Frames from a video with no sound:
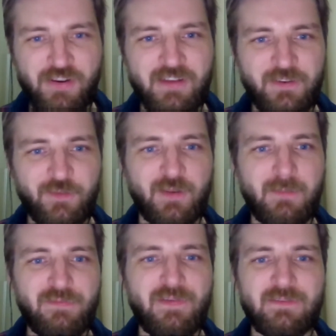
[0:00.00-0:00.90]
into
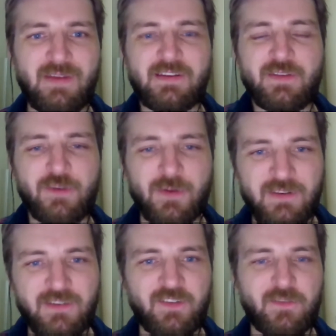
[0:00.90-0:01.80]
something that is going
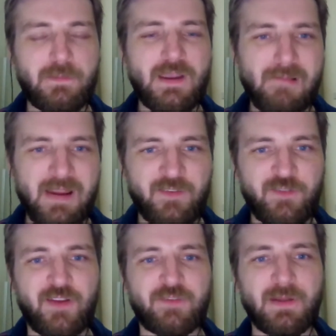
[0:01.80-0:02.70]
to disappear in
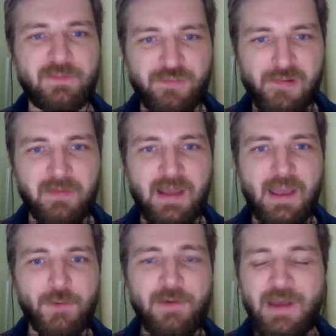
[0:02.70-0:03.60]
6 months from
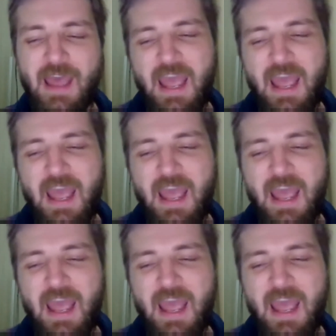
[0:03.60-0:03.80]
now.